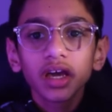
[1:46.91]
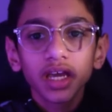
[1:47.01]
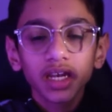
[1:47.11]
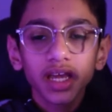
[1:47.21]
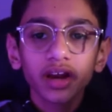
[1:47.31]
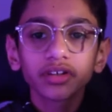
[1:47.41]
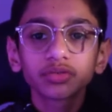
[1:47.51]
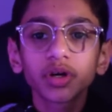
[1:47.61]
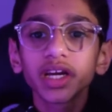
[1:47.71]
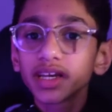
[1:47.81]
in areas
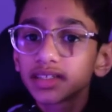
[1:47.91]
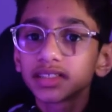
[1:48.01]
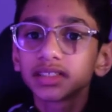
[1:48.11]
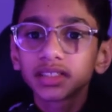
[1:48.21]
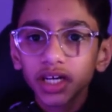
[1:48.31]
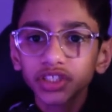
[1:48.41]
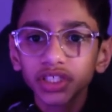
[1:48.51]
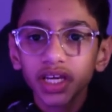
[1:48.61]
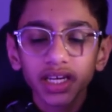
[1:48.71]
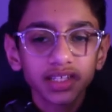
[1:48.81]
where it isn't
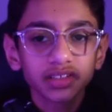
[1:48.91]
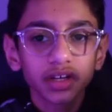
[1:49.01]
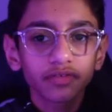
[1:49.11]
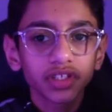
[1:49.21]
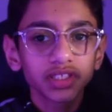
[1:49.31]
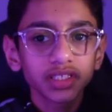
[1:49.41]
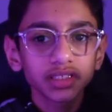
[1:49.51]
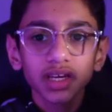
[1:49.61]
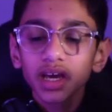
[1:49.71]
touching any surfaces,